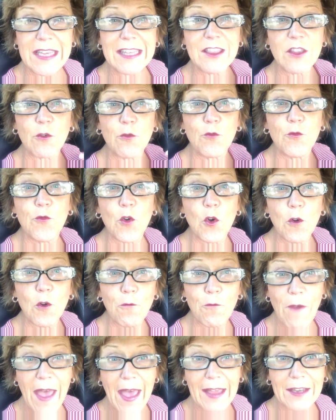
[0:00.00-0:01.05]
get the
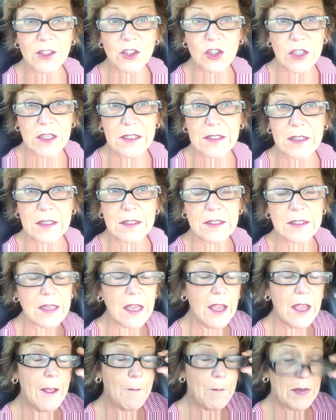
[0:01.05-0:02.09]
full-fat cheeses,
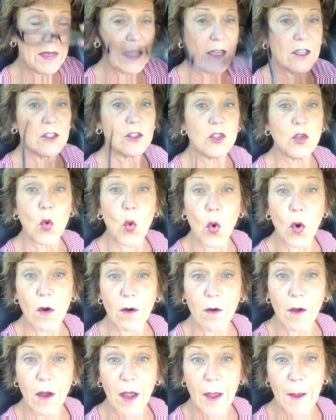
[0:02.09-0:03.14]
because
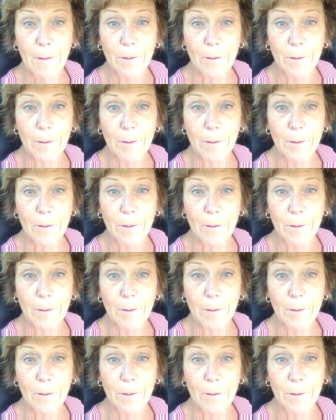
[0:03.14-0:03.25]
your